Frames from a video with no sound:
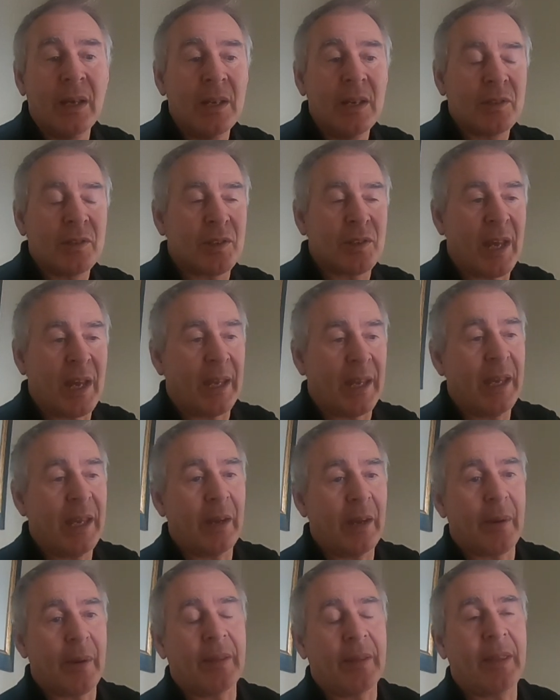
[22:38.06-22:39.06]
So take
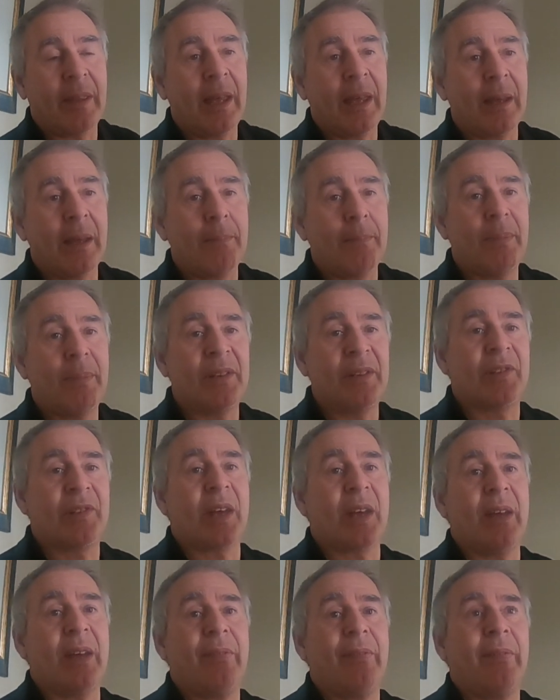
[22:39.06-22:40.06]
care out there, be
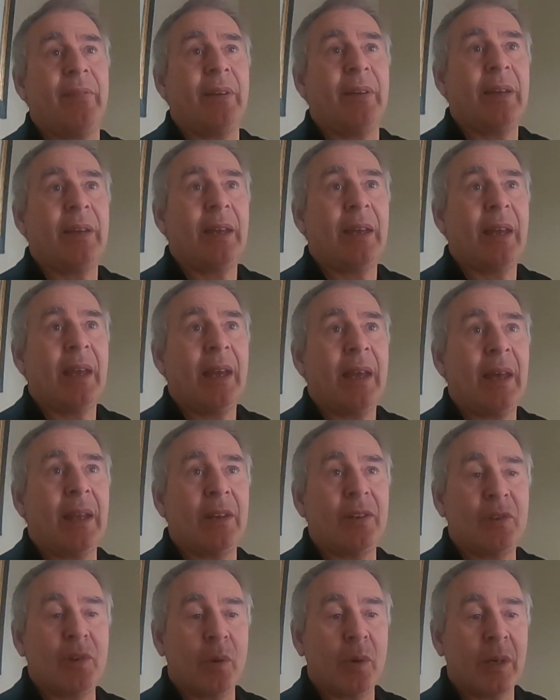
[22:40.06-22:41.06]
safe and
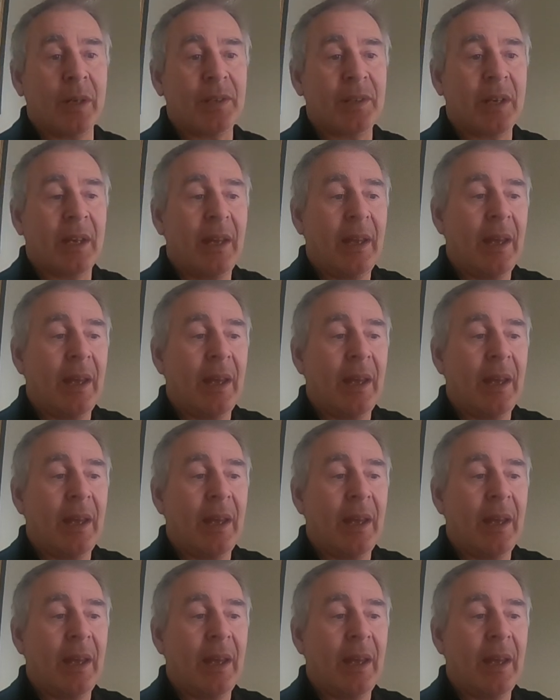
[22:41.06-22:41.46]
enjoy it,